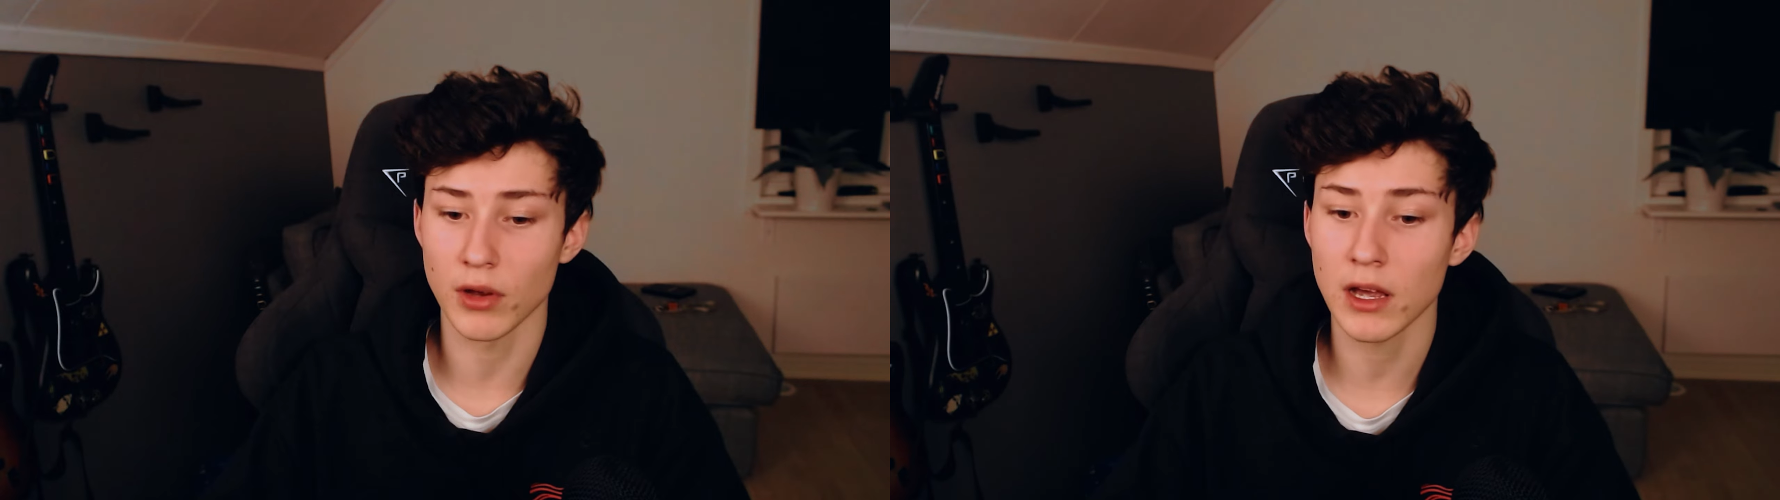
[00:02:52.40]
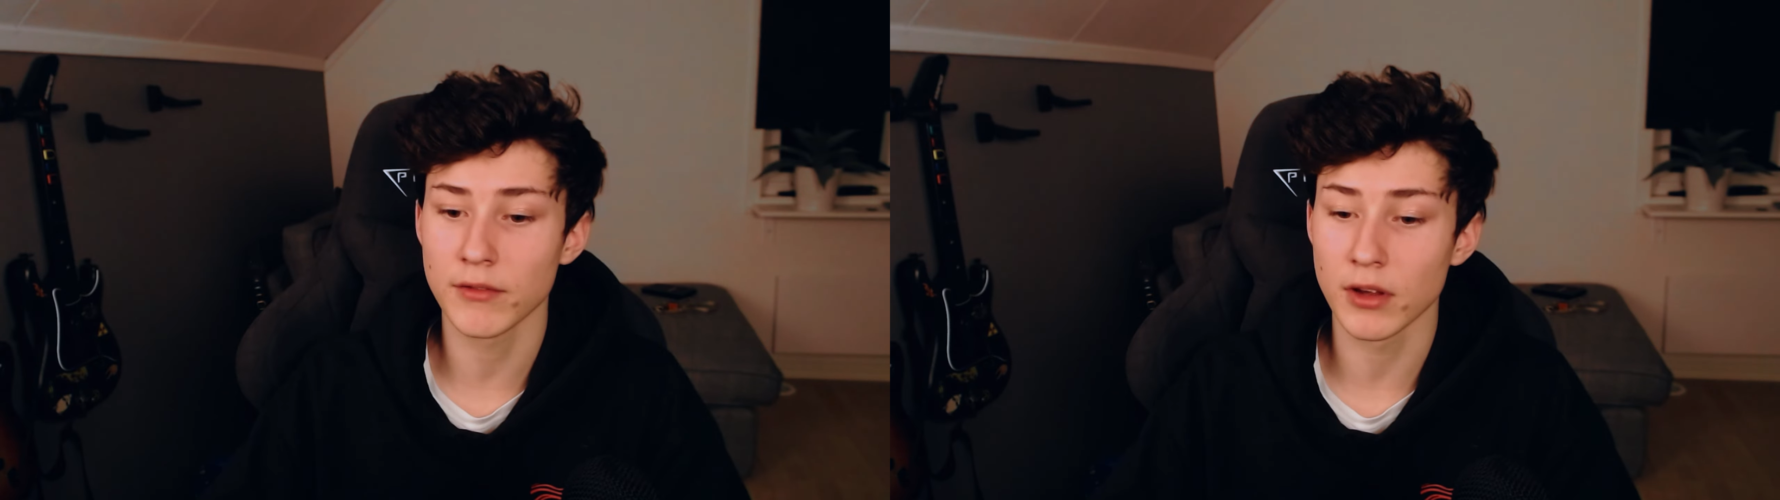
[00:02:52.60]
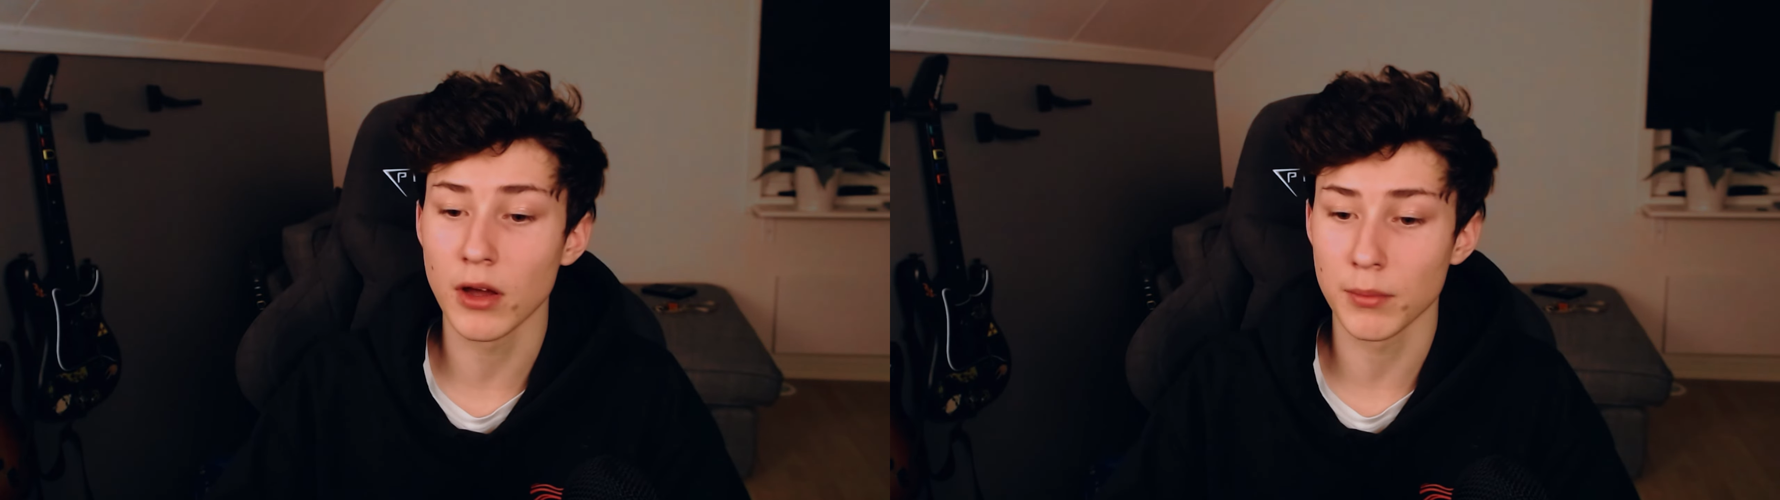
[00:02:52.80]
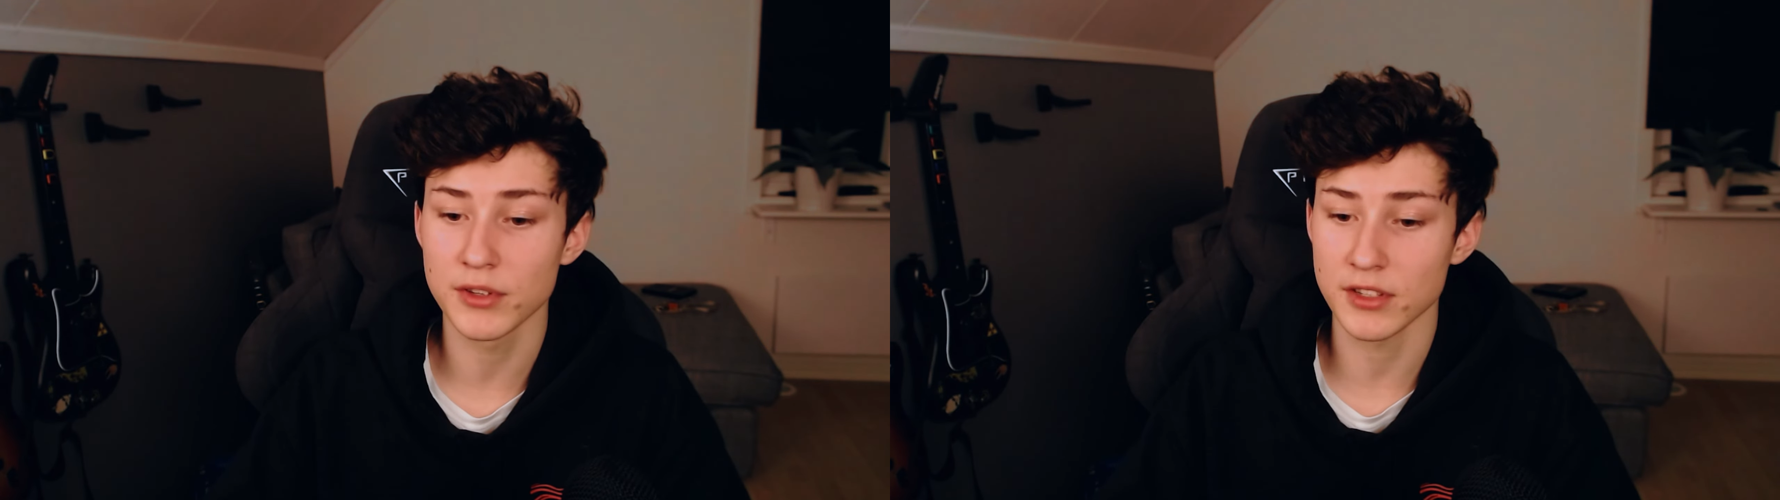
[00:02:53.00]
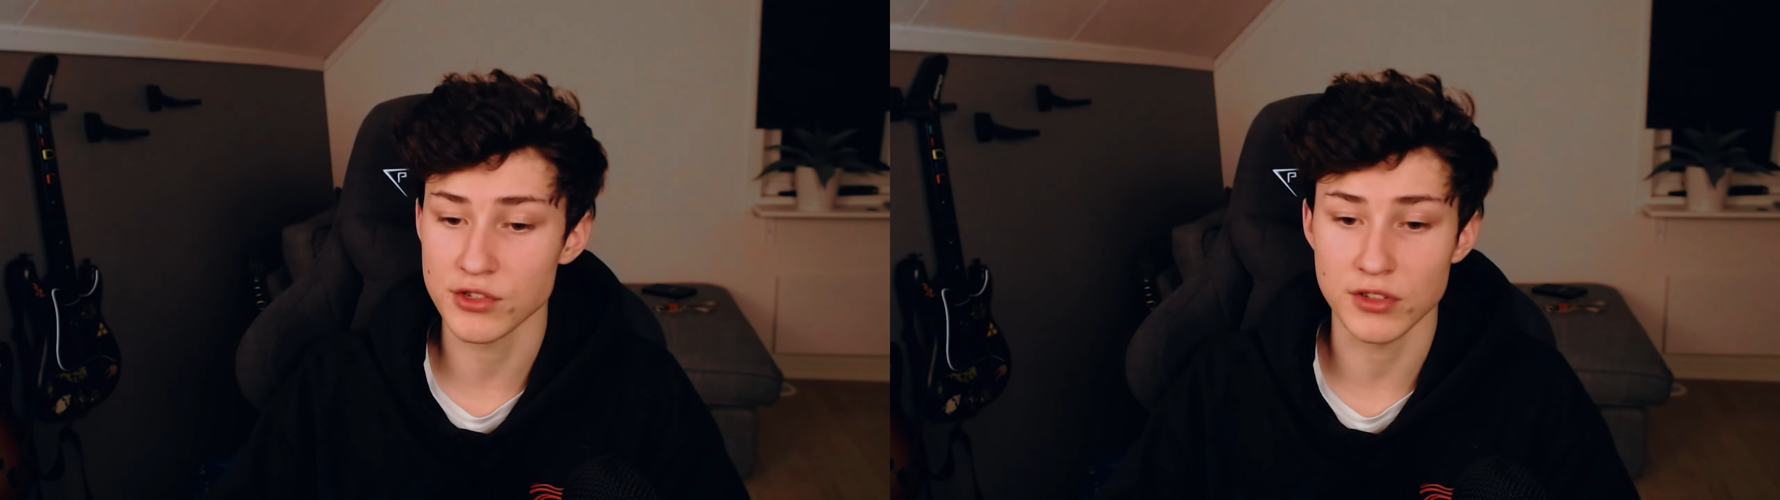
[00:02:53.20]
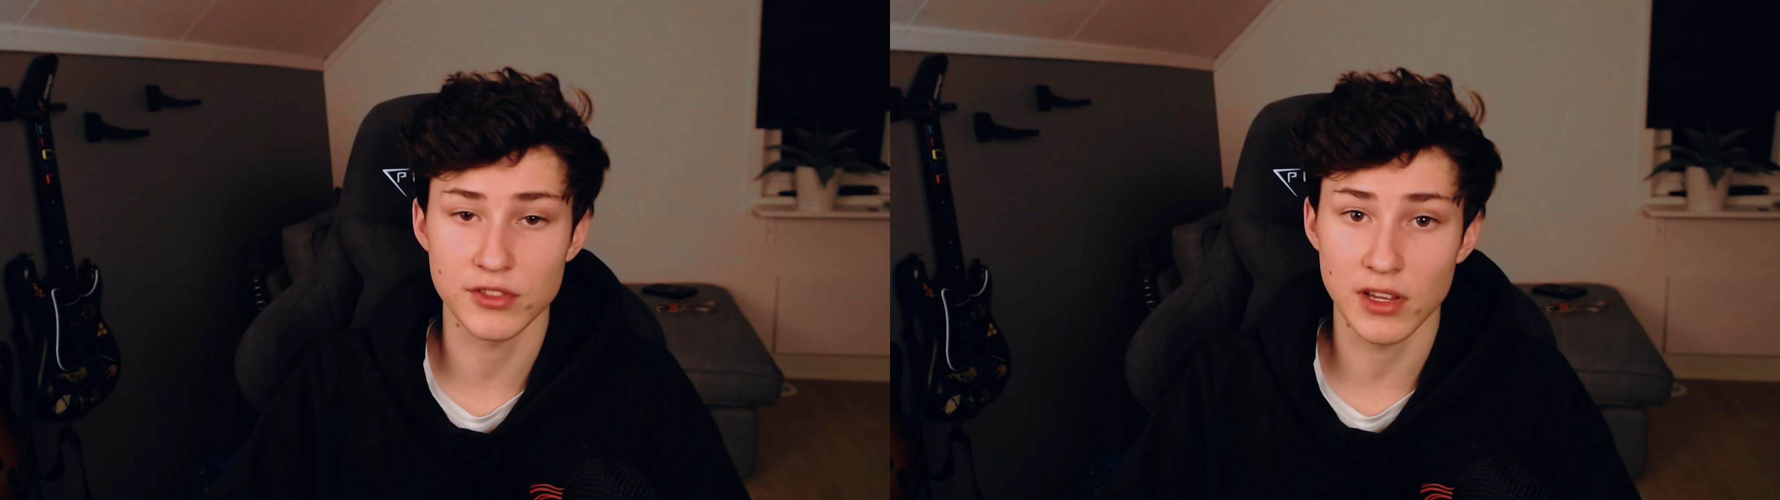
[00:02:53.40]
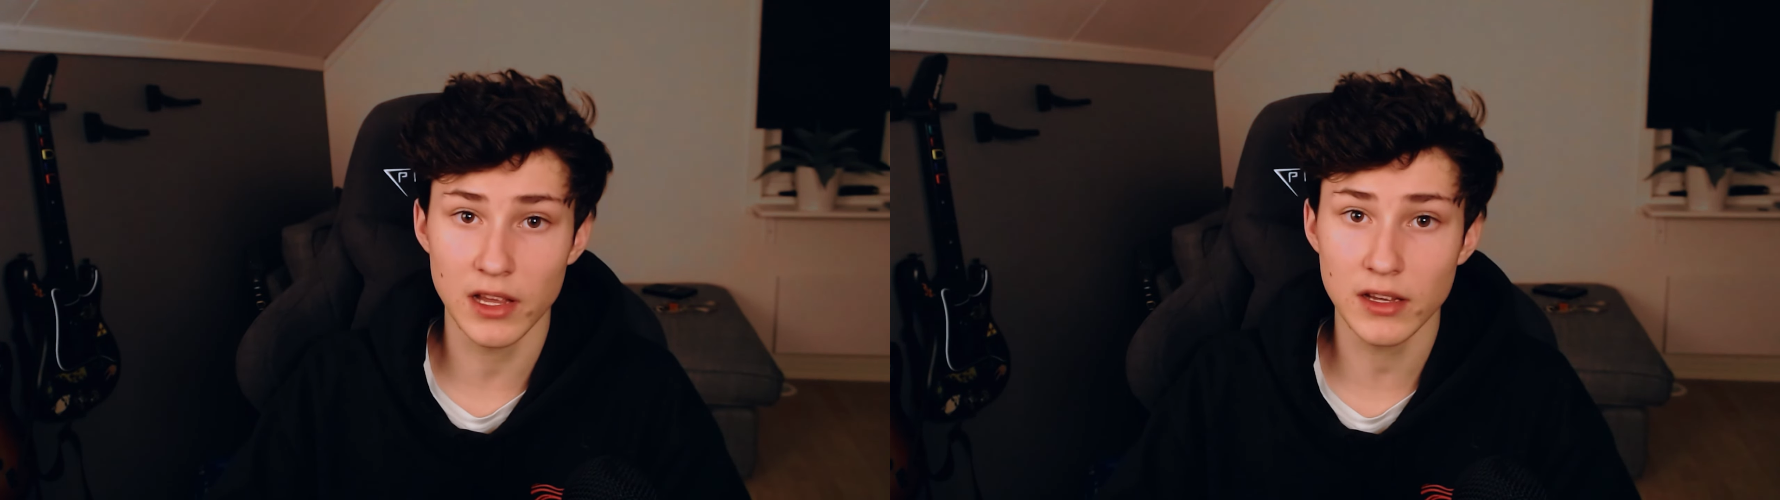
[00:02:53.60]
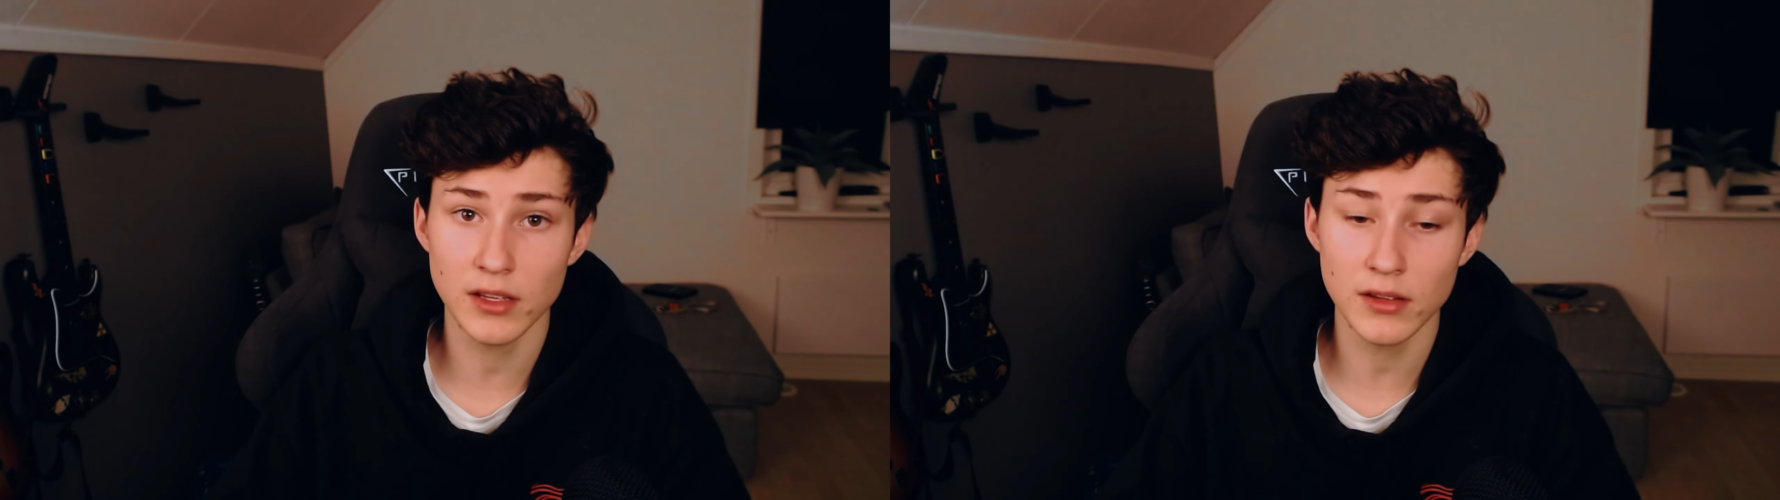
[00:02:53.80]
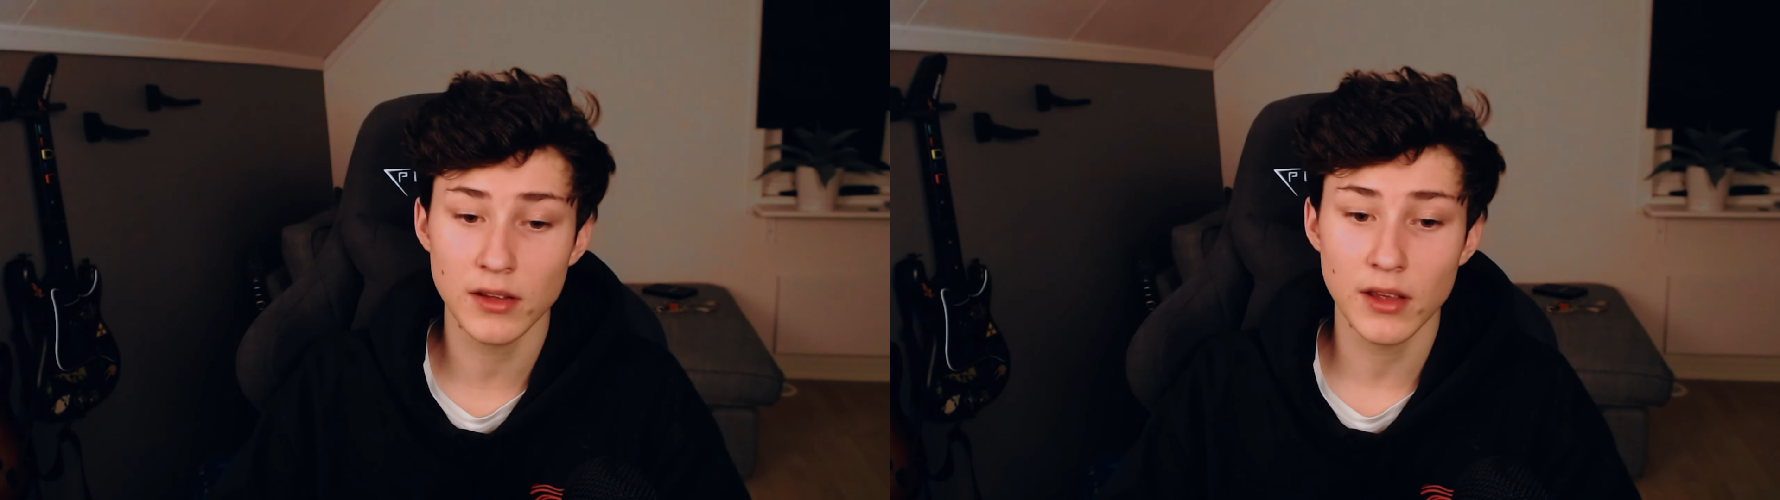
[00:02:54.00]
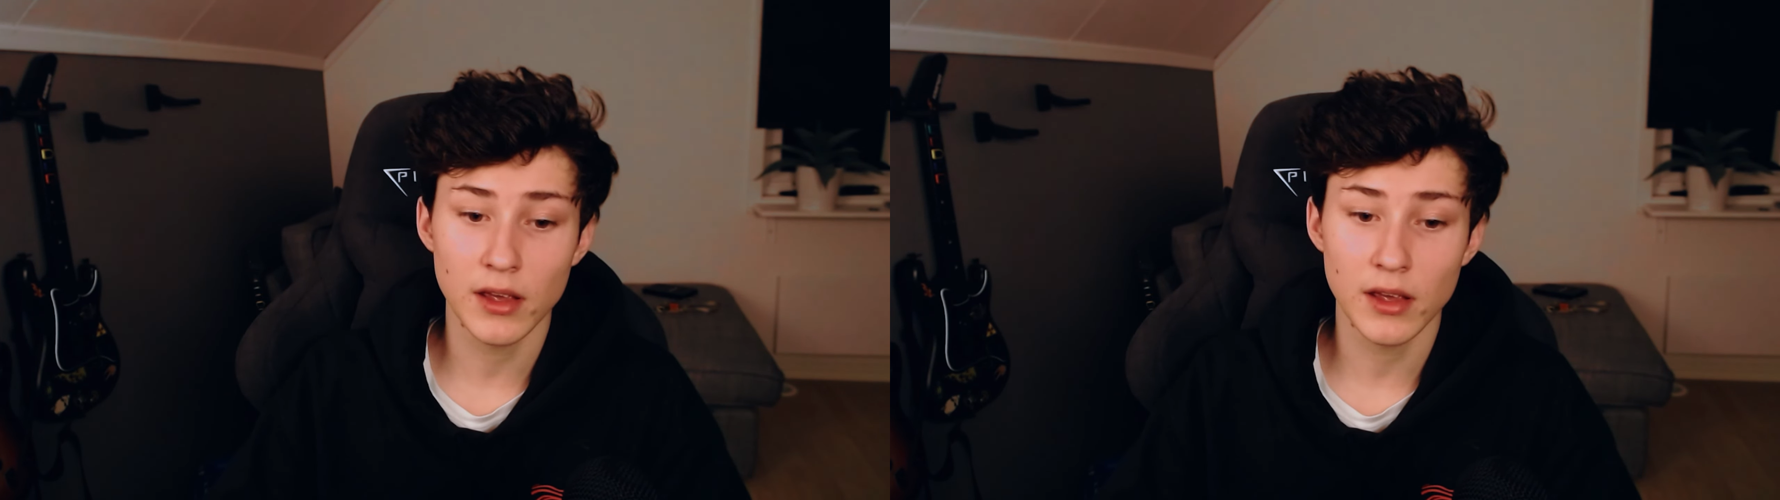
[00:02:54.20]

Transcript: you have the composition selected